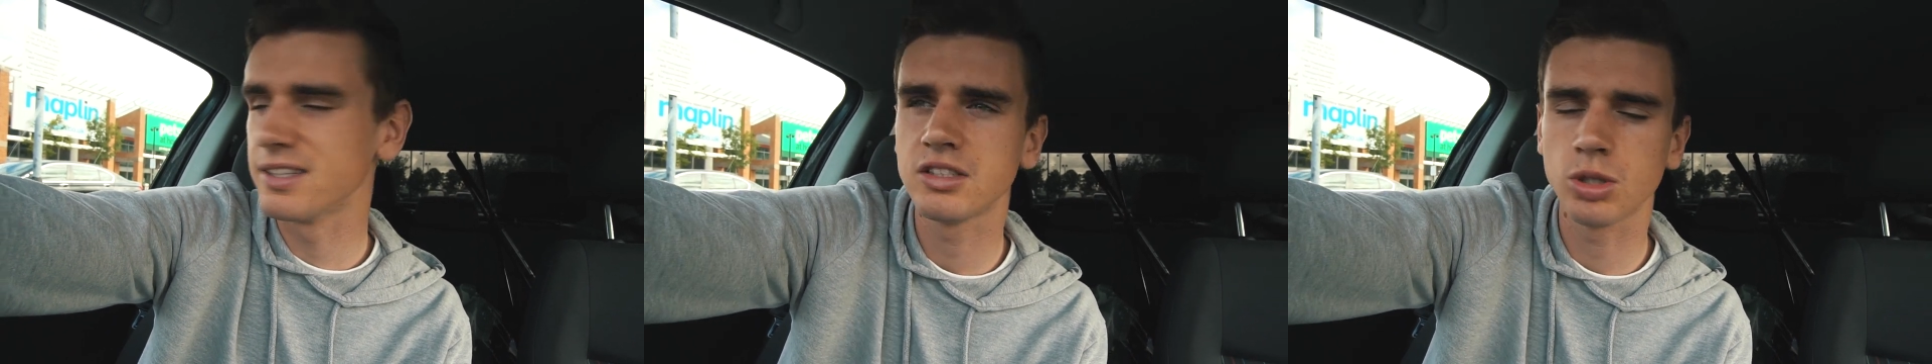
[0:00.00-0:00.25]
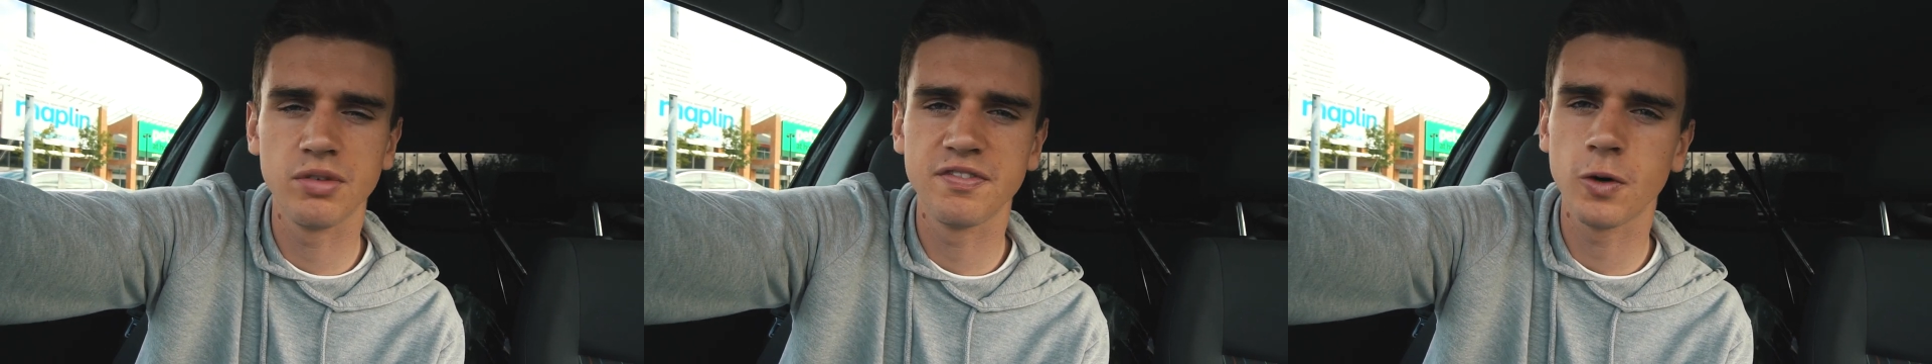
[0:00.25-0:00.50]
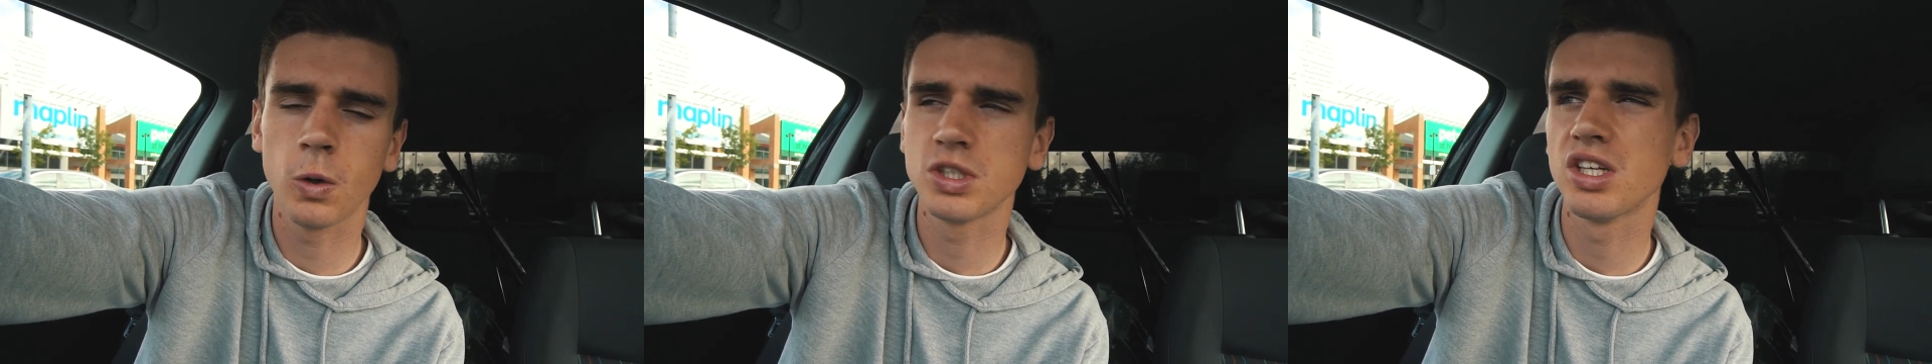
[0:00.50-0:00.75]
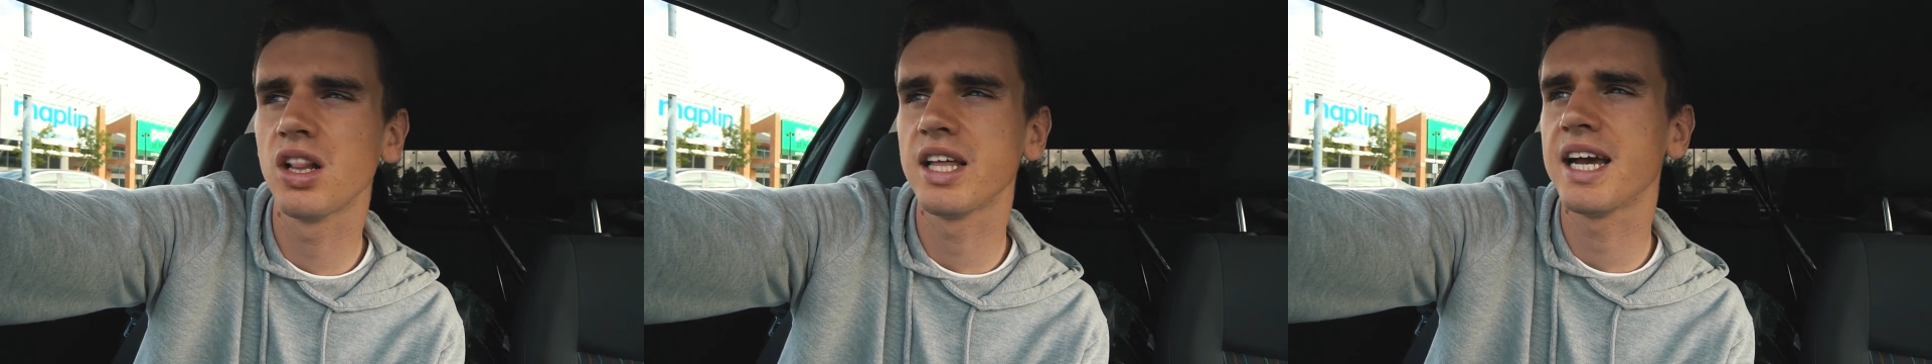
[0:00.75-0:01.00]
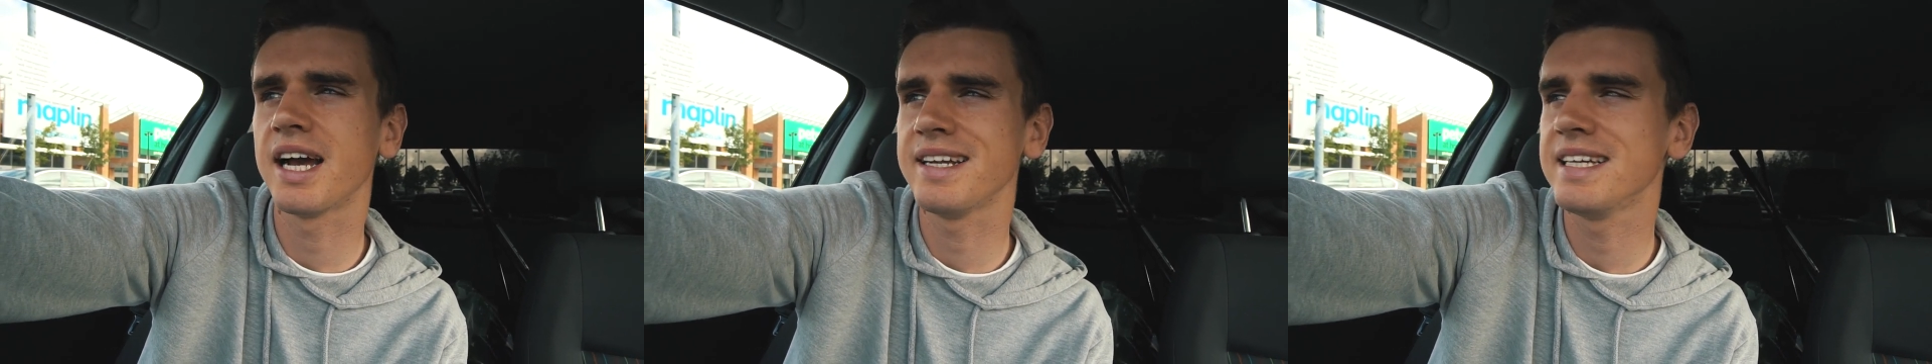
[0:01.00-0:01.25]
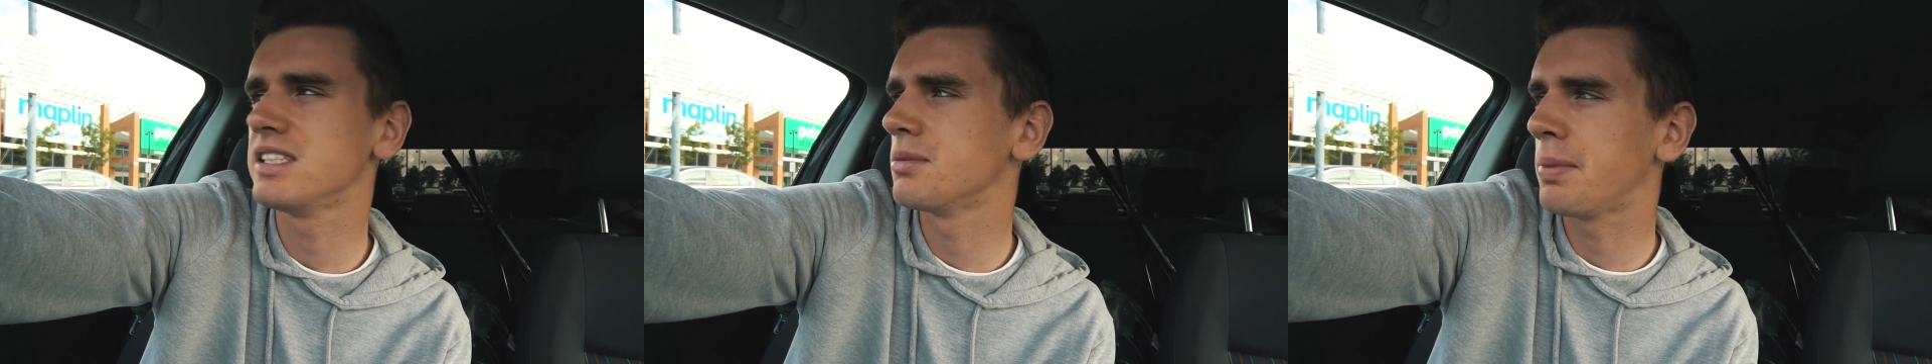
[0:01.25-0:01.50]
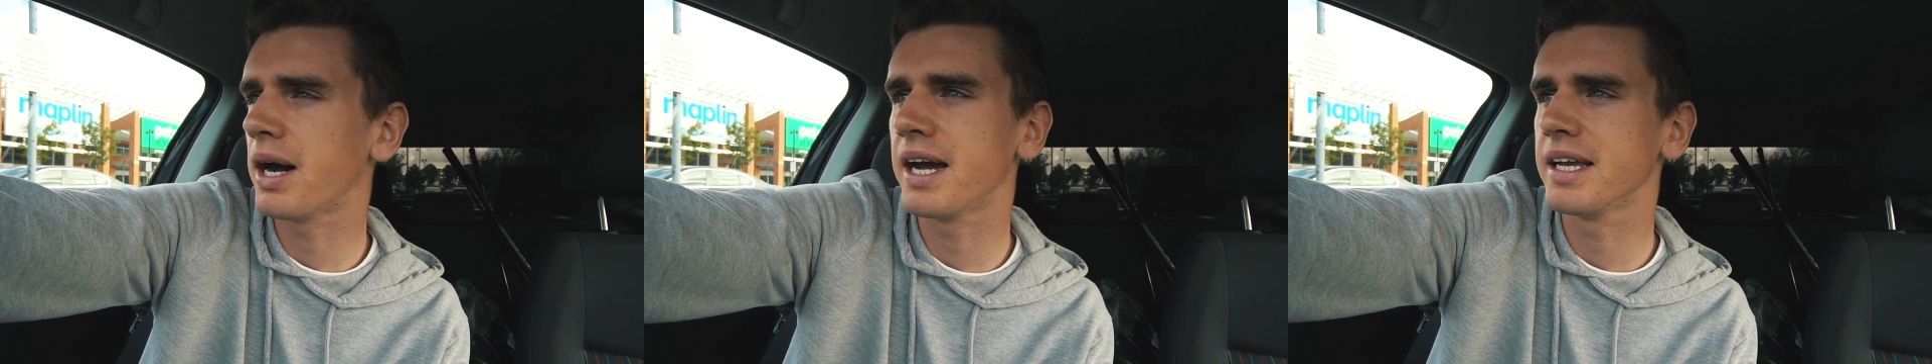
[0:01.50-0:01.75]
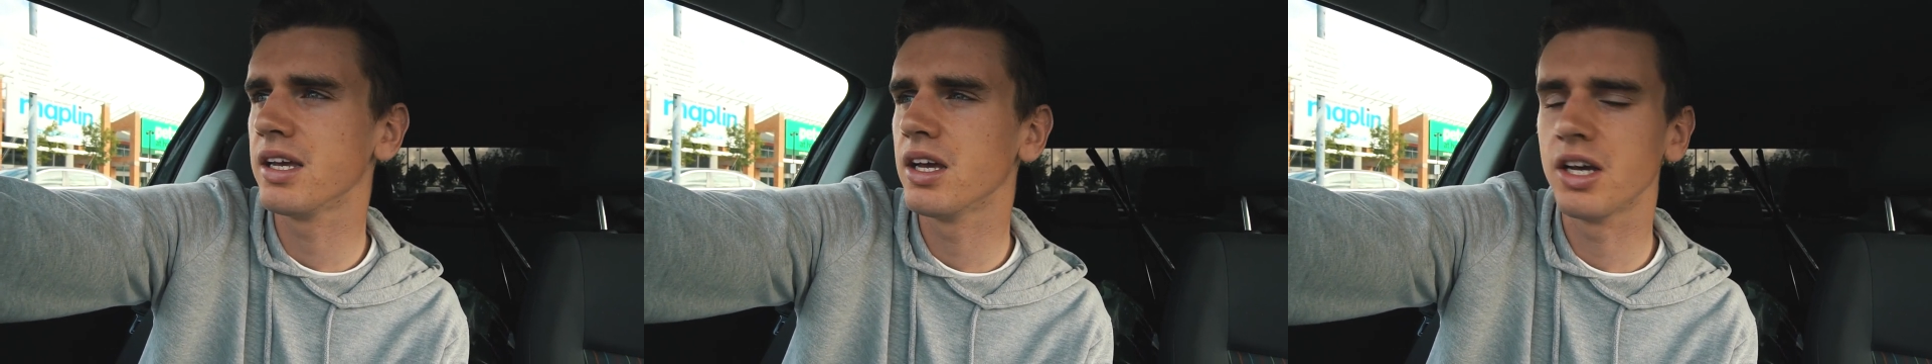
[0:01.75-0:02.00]
So unfortunately, I need to
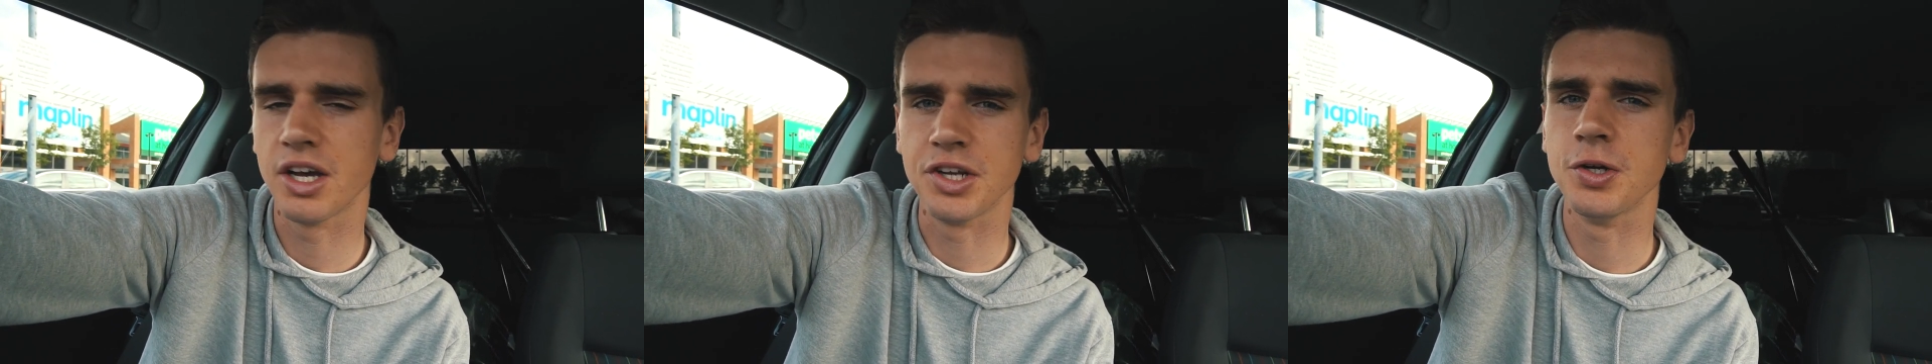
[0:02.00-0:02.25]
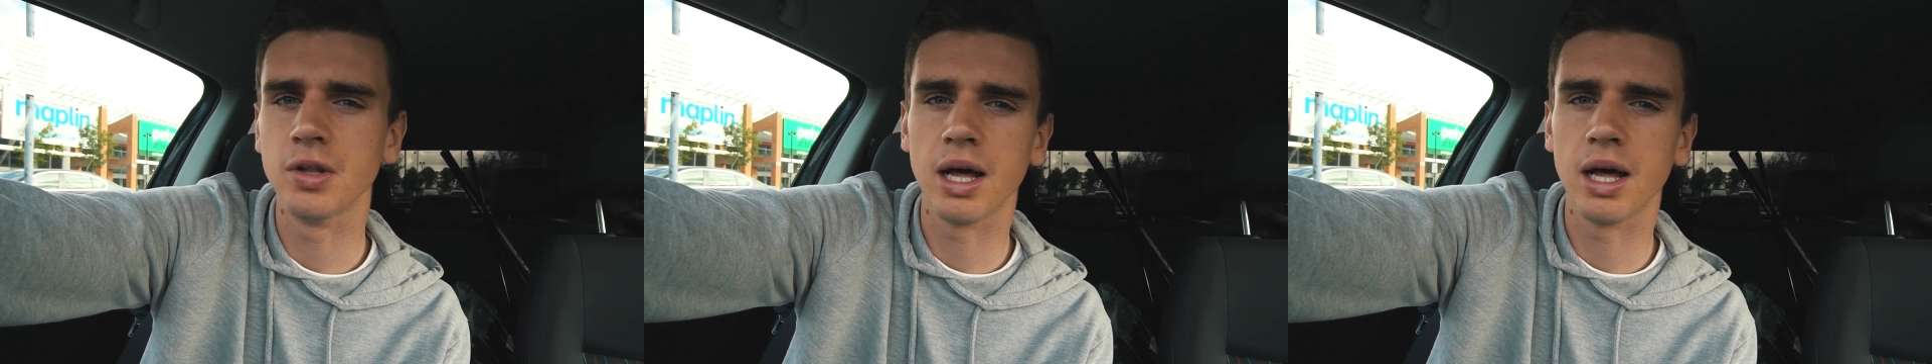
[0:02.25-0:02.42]
buy a new